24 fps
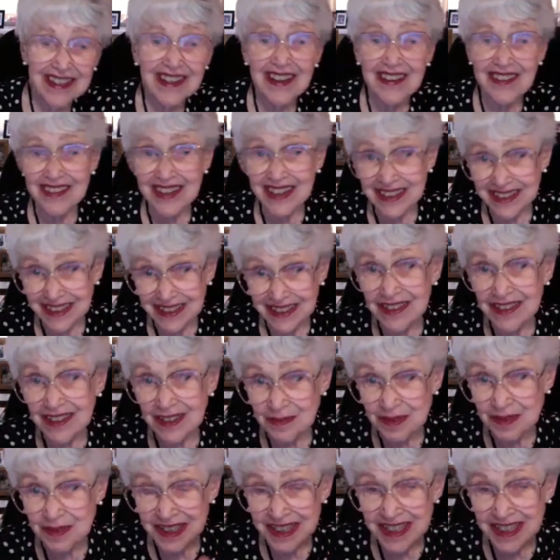that in
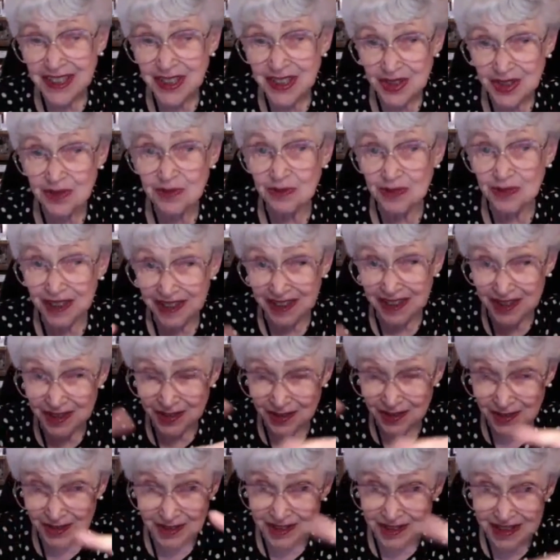domination with its
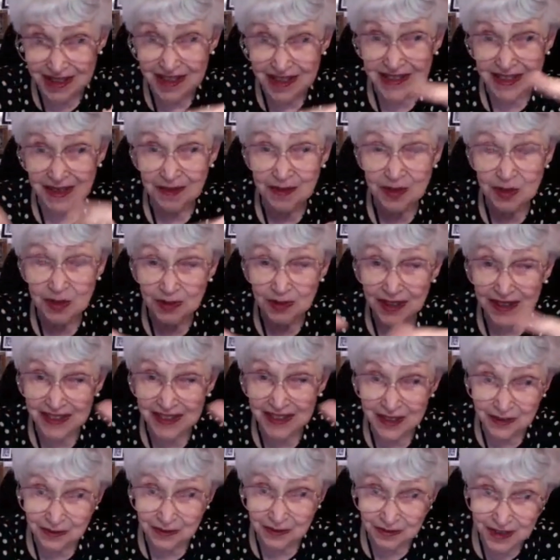systems, with
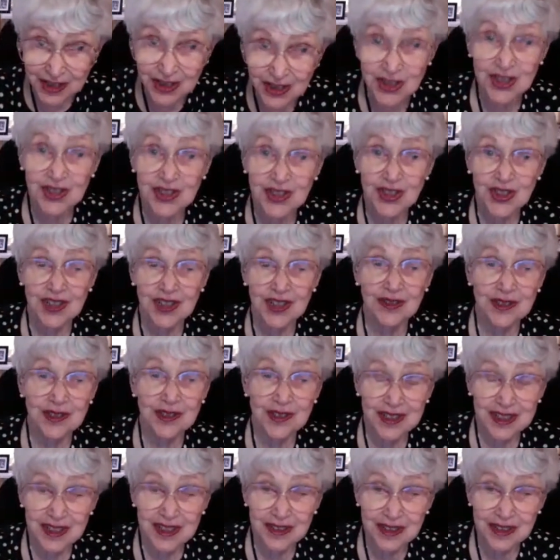their rigid gender
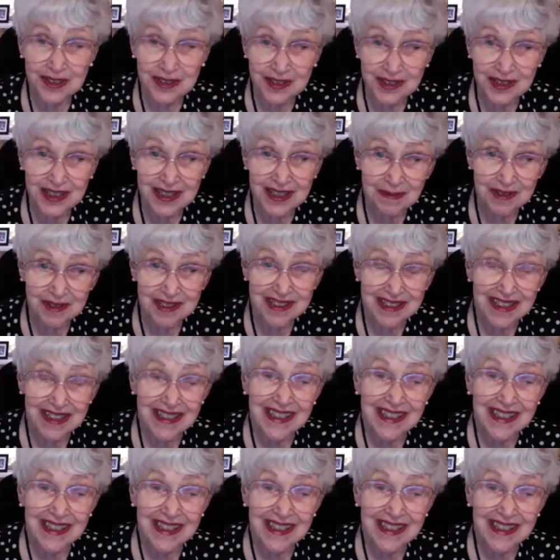stereotypes,